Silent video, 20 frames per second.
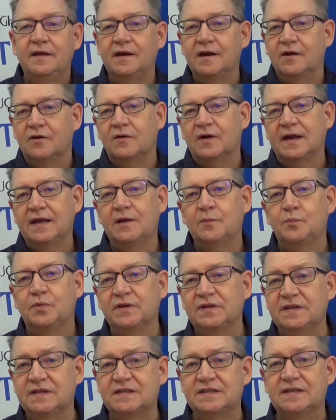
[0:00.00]
You know, I
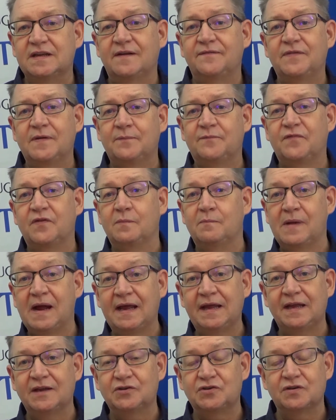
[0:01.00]
can put this stuff up for
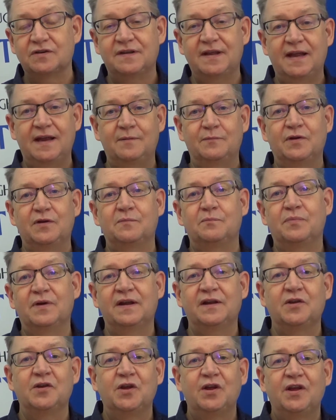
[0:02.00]
my
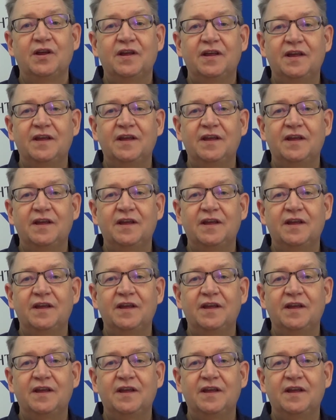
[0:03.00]
entertainment, but